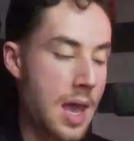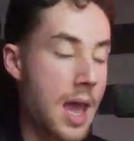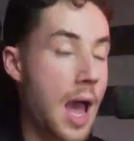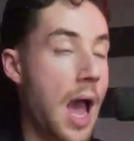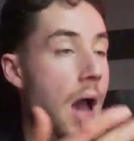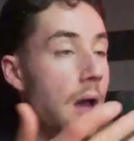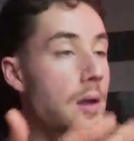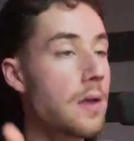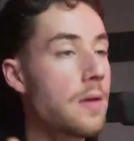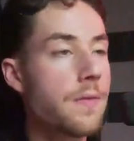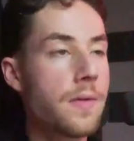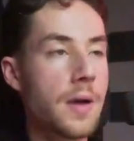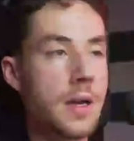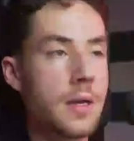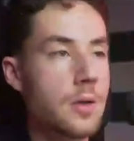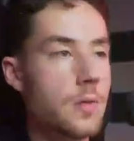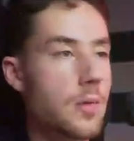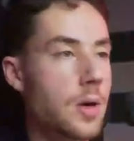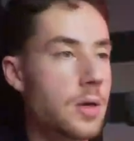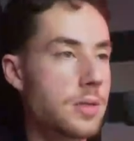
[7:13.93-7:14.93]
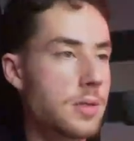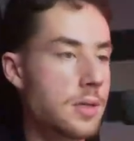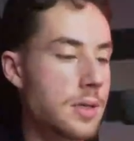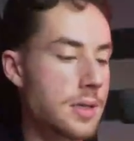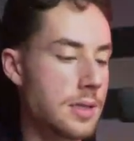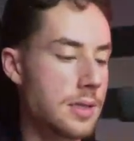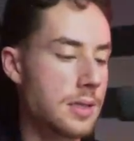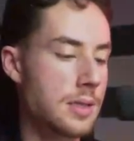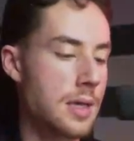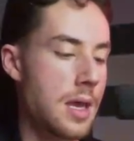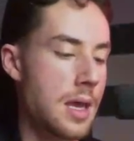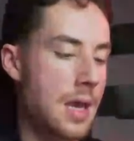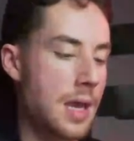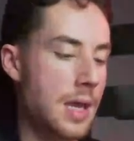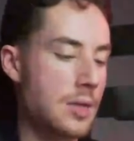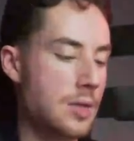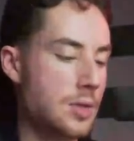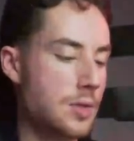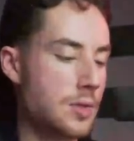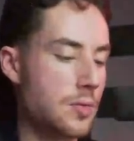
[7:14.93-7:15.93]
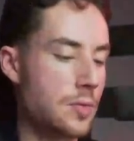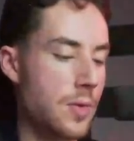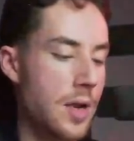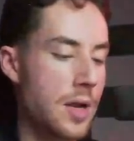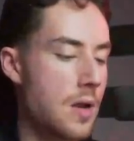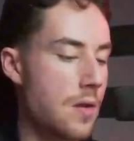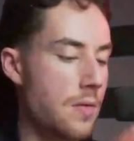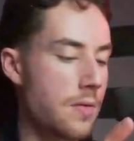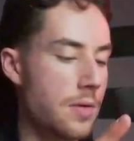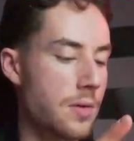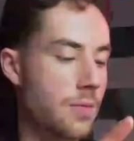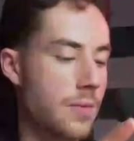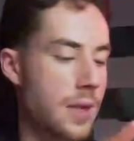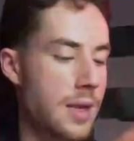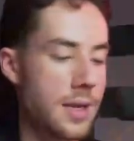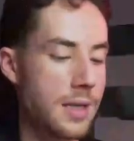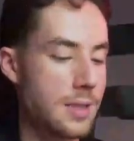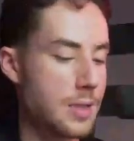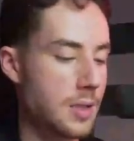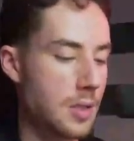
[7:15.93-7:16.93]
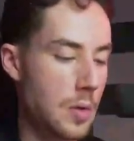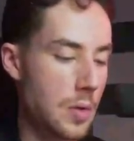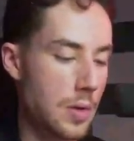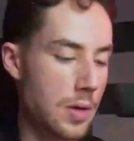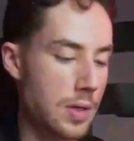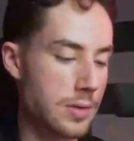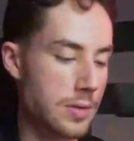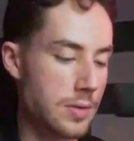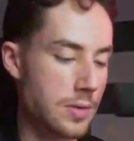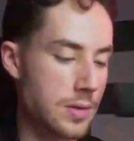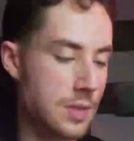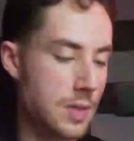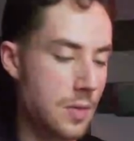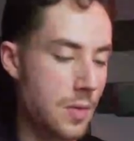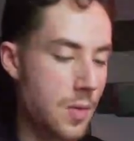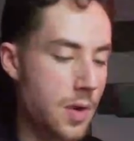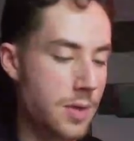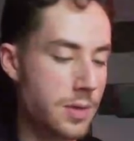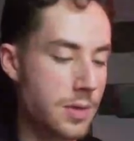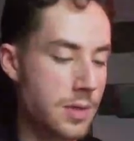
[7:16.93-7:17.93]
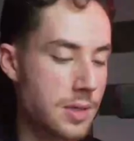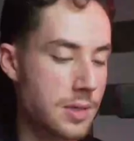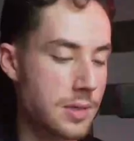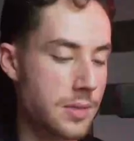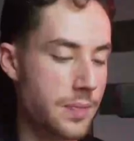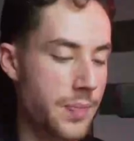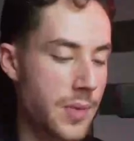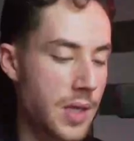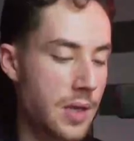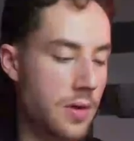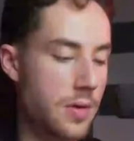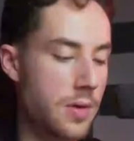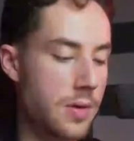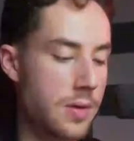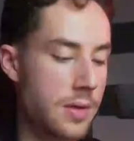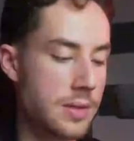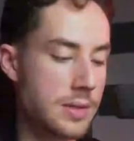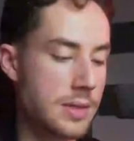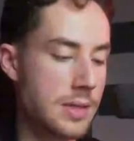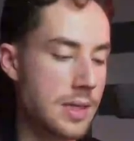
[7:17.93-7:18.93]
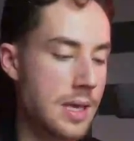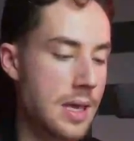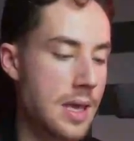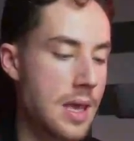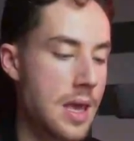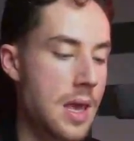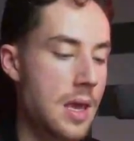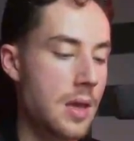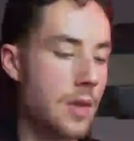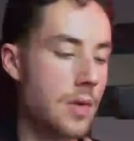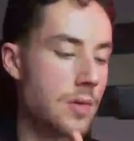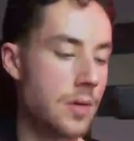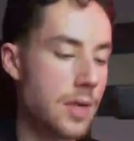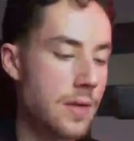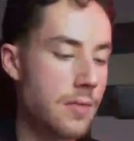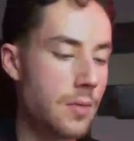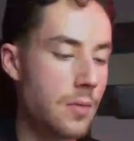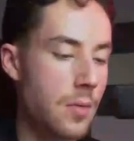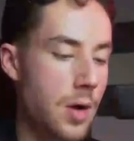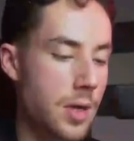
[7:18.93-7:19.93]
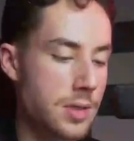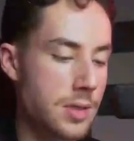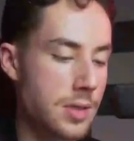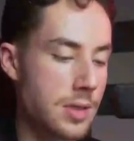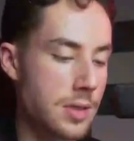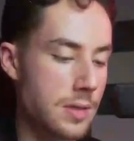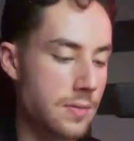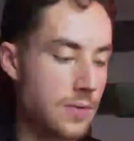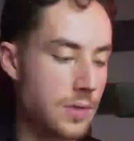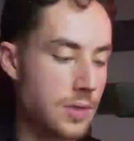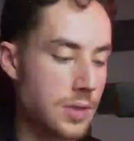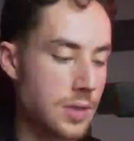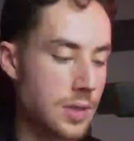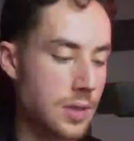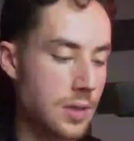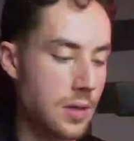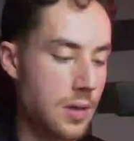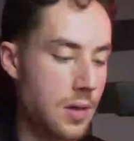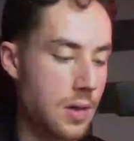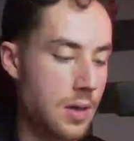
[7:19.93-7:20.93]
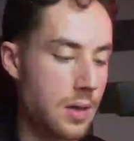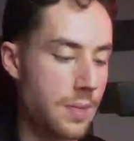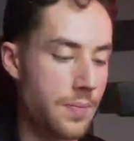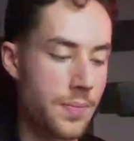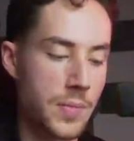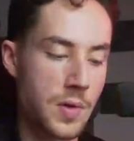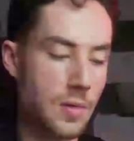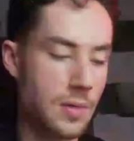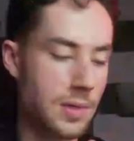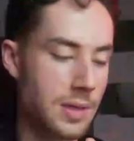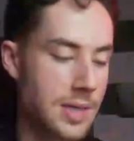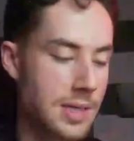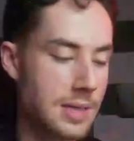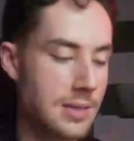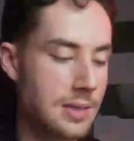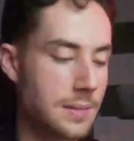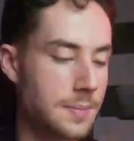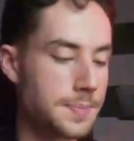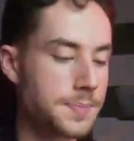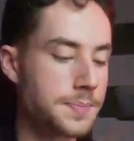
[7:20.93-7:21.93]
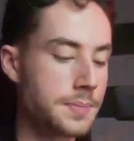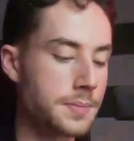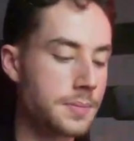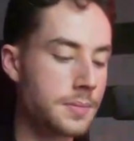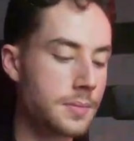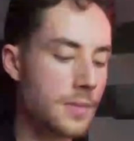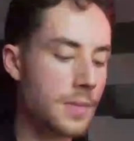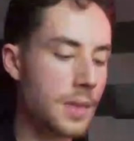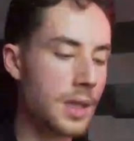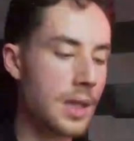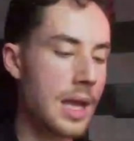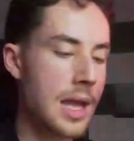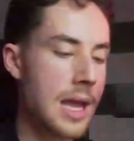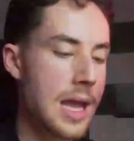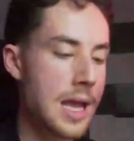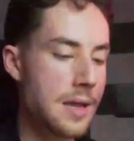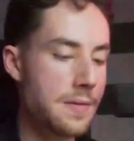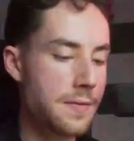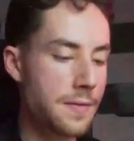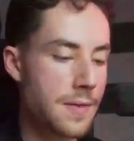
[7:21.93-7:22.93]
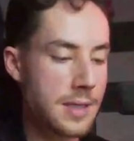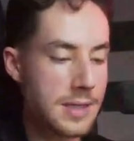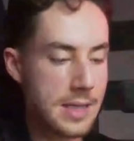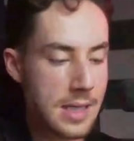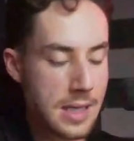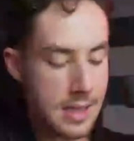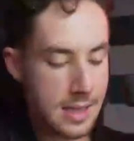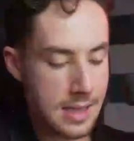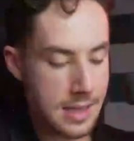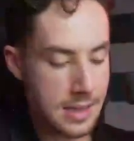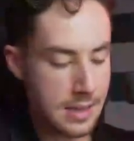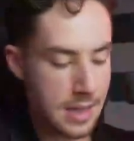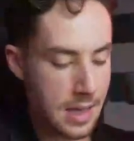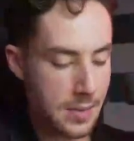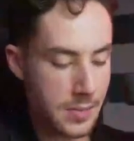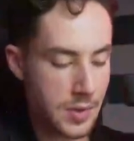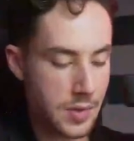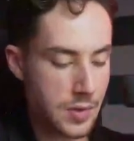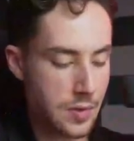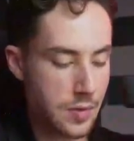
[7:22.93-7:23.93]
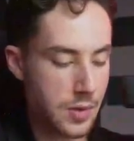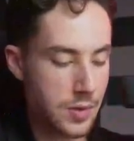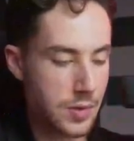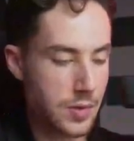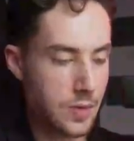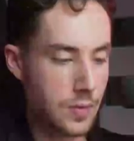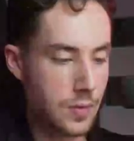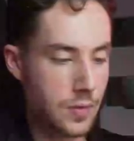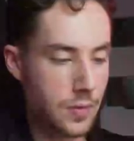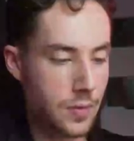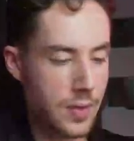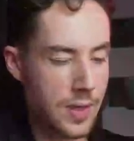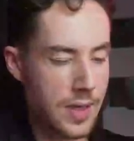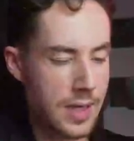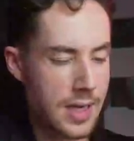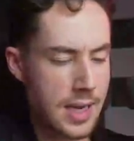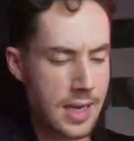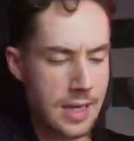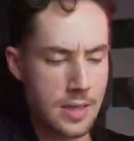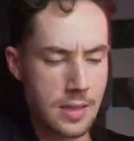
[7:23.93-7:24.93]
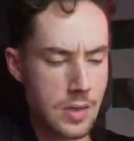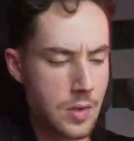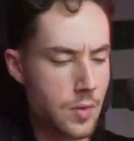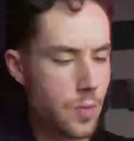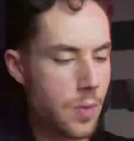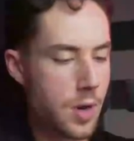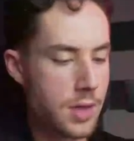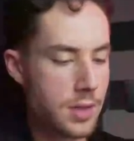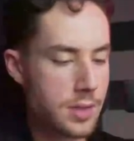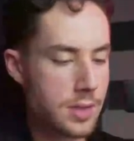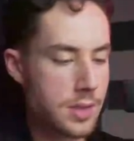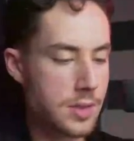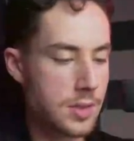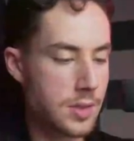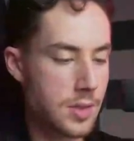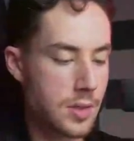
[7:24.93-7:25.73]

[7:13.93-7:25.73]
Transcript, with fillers: How do you find your watch list? It's just right over, right next to coins, you'll see watch list. Here you can see your different watch list if you just click on your list. And for the sake of this, I'm just going to create a new watch list.